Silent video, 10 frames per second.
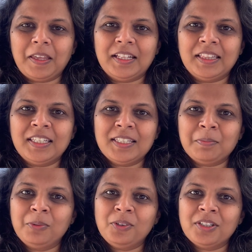This
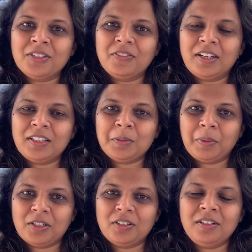book is very
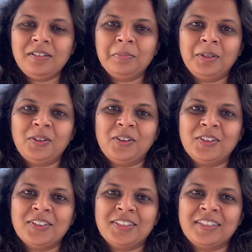special
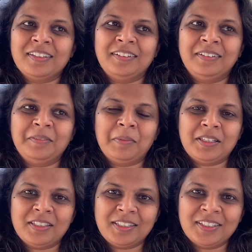because my
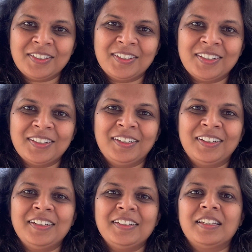sister's written in
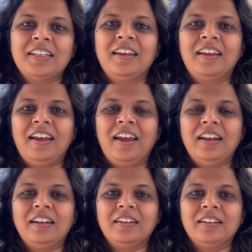it,
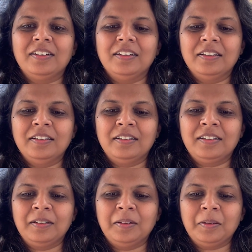and
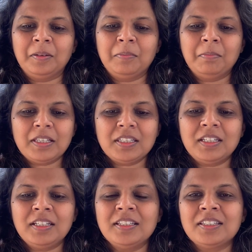her
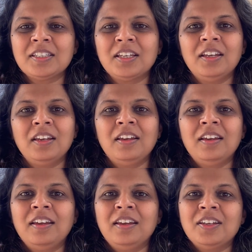besties,
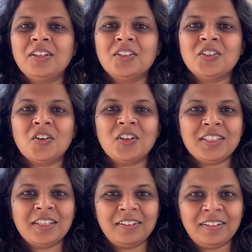
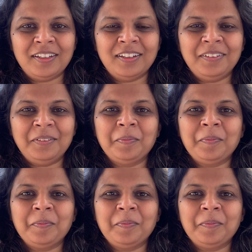Joyce and Reena,